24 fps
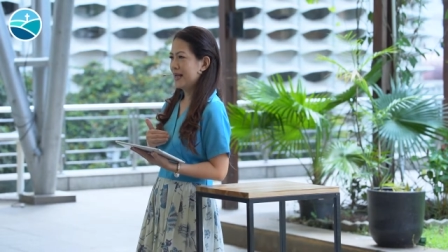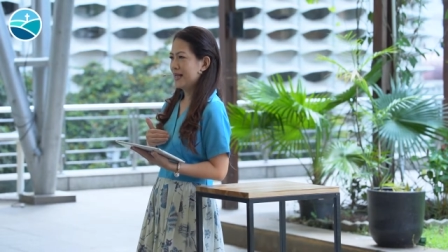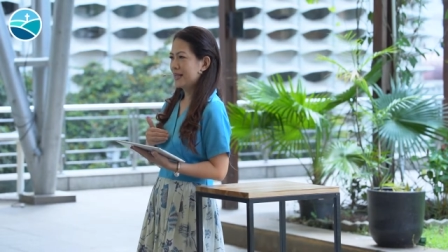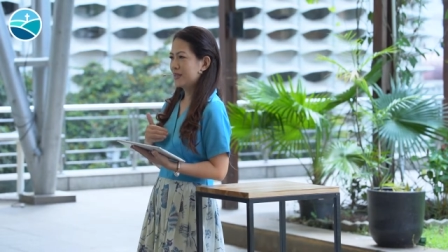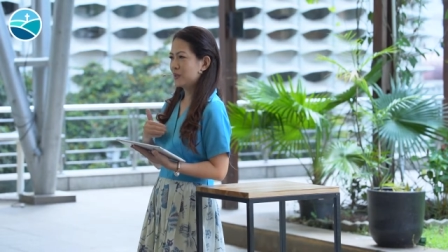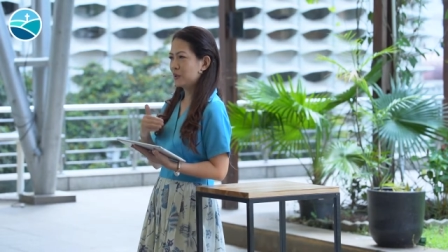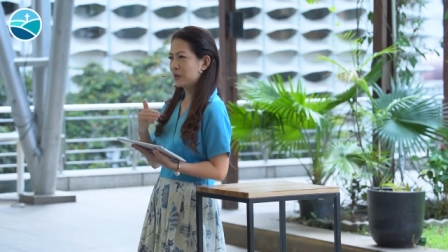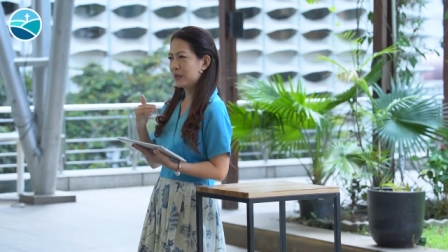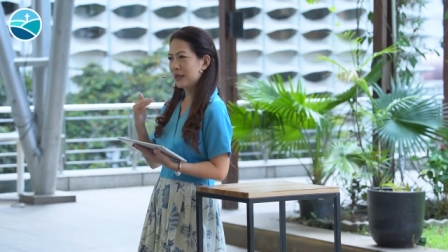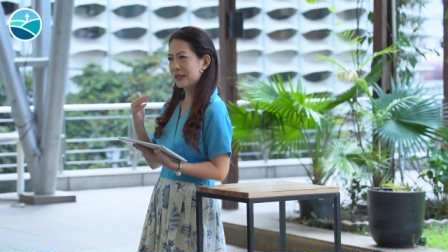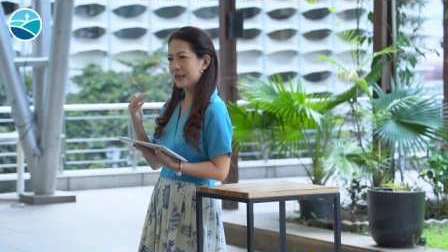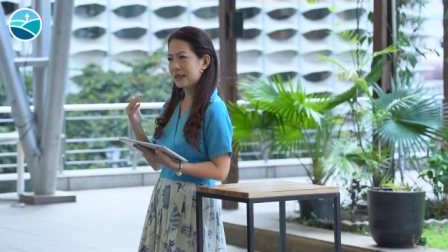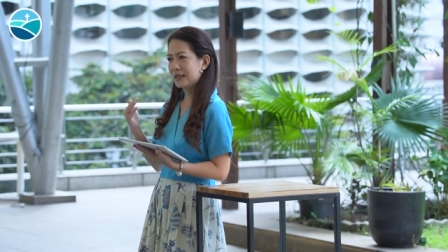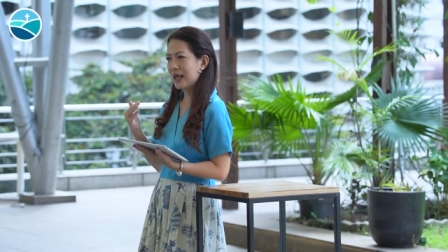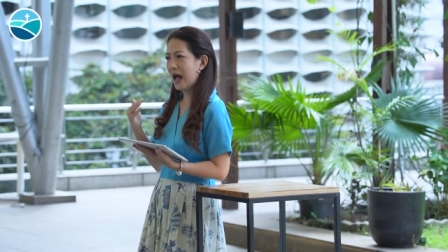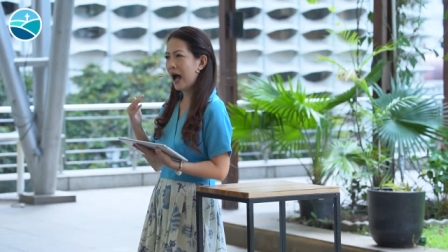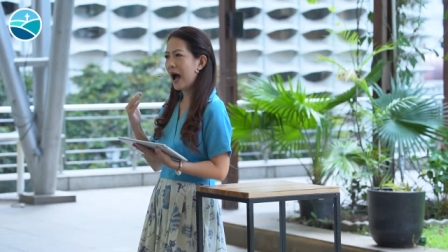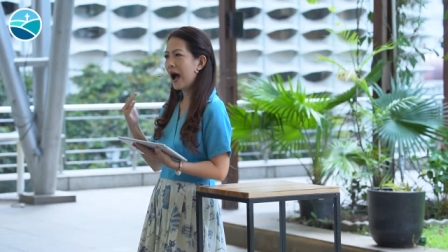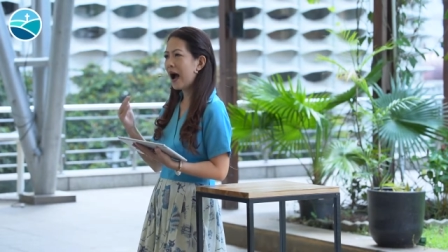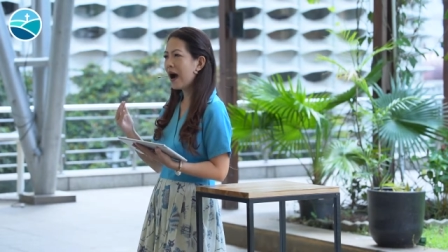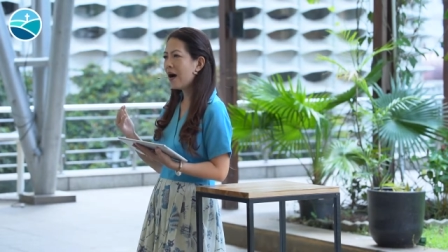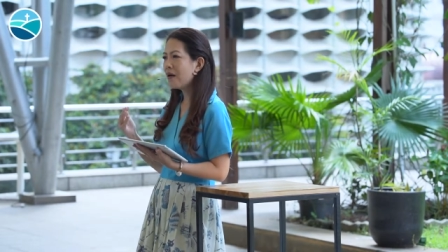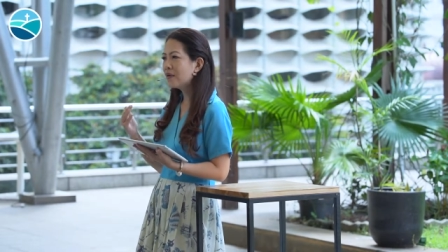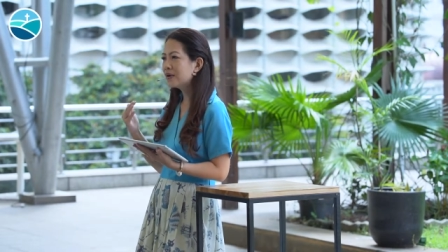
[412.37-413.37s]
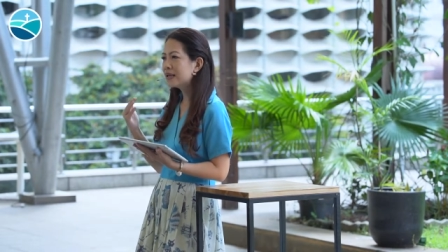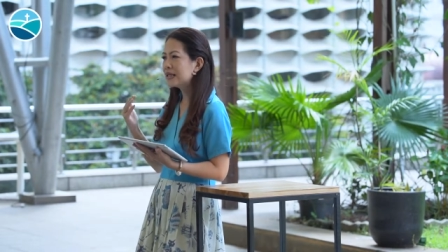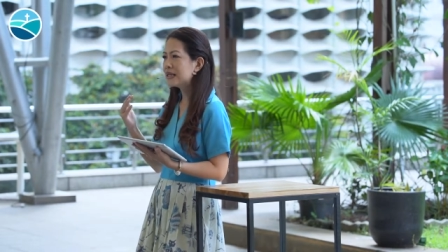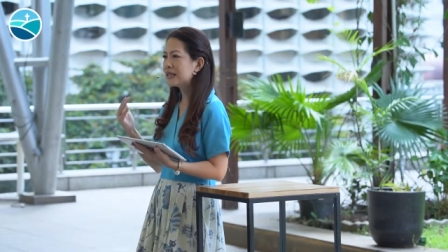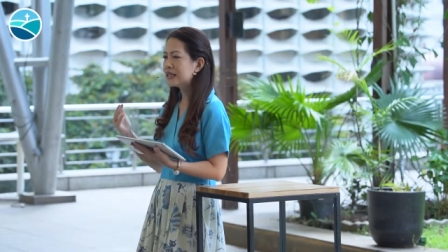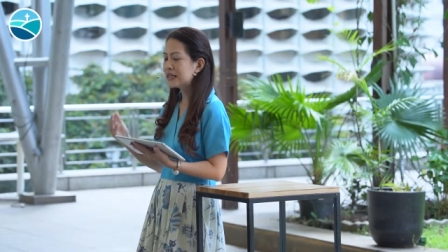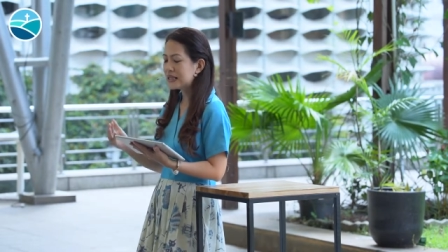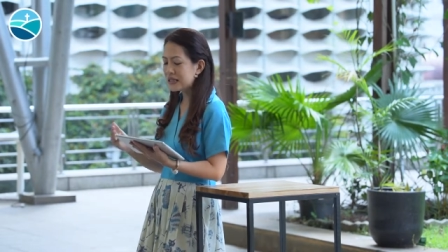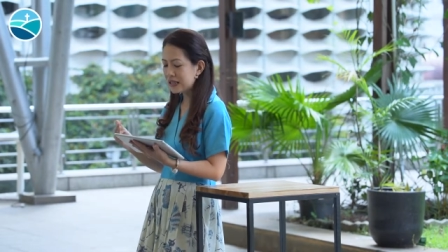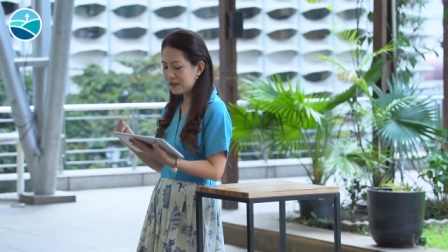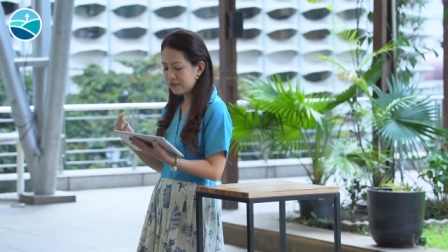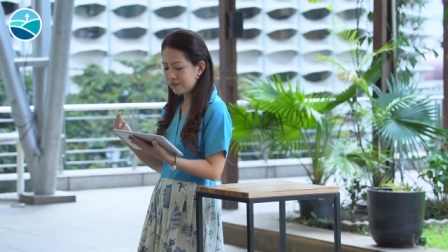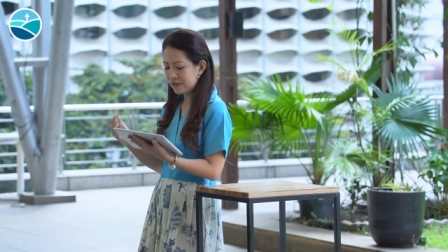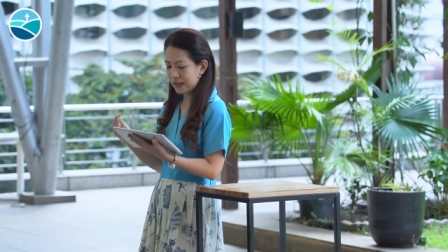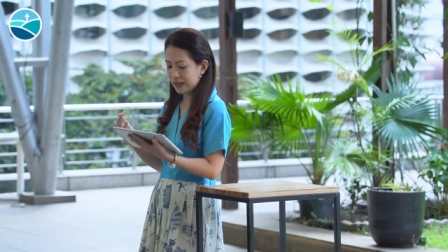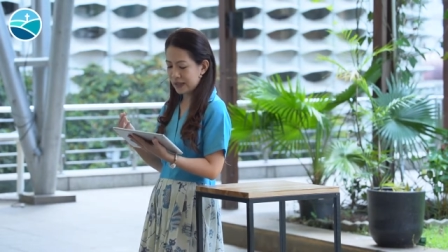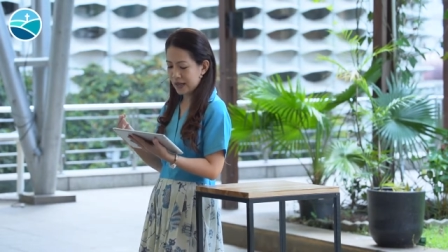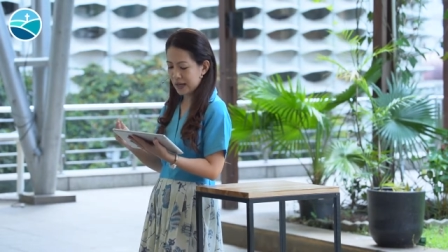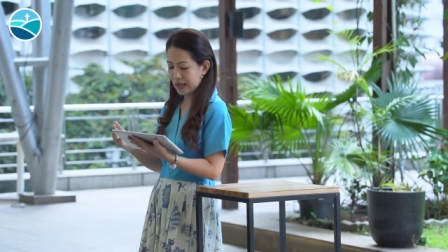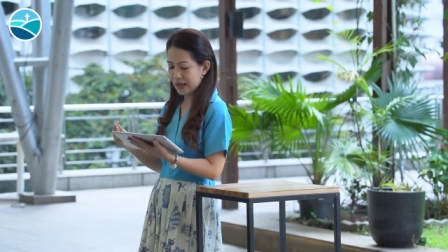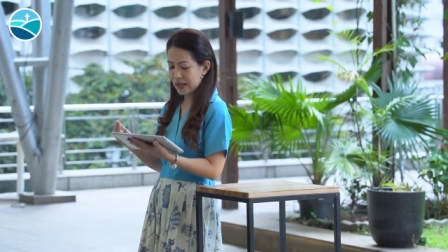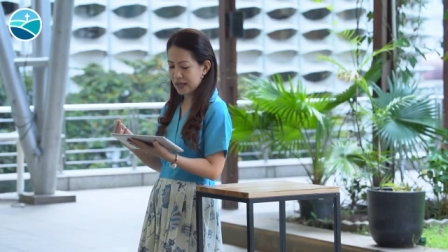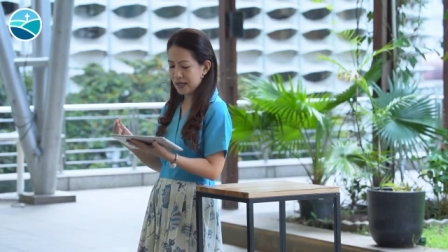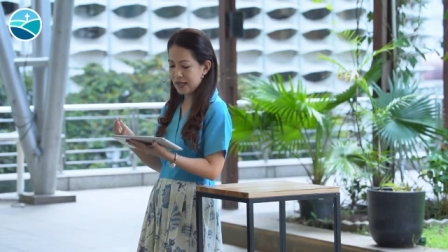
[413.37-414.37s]
So that's how deceiving
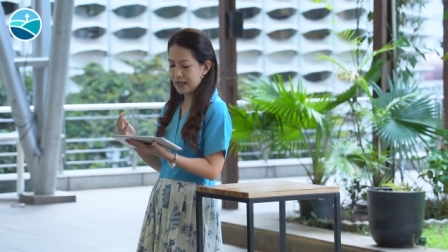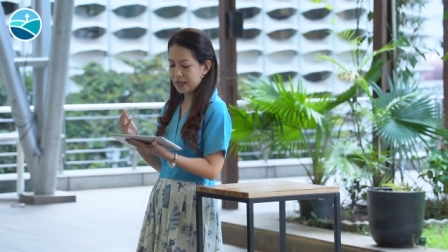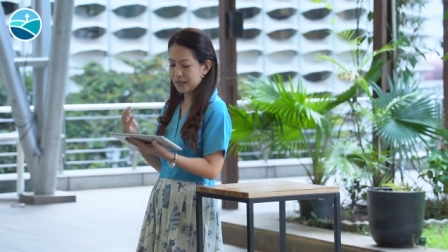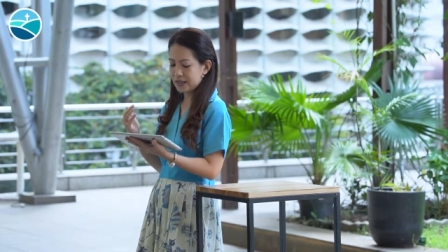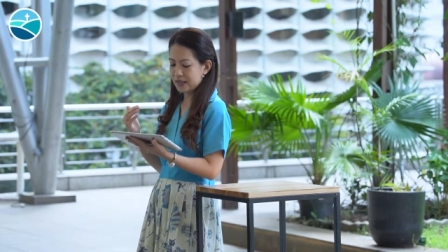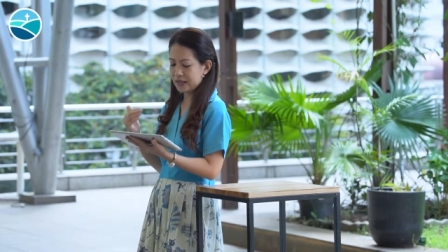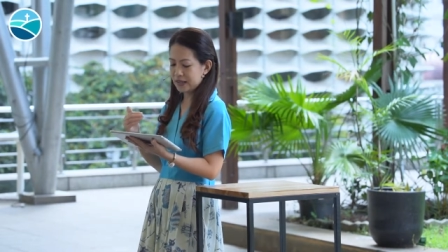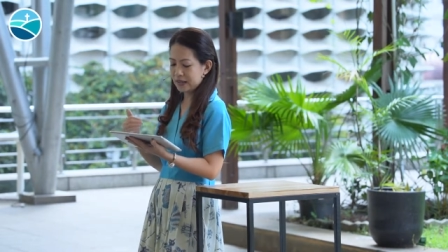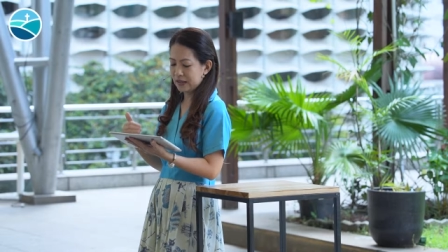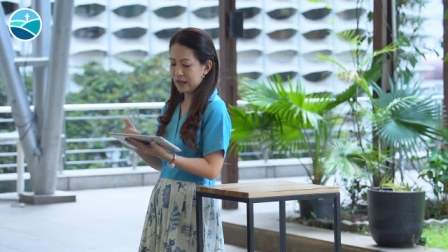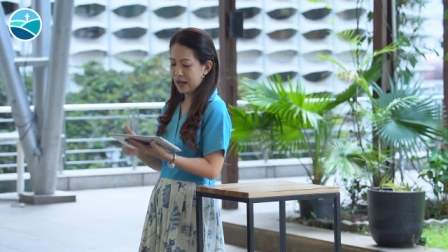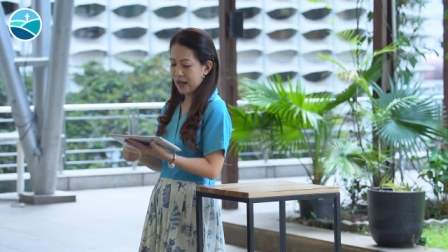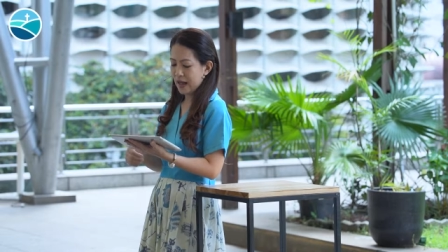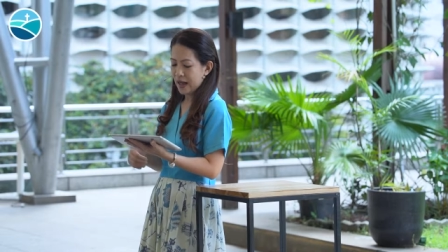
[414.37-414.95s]
that is.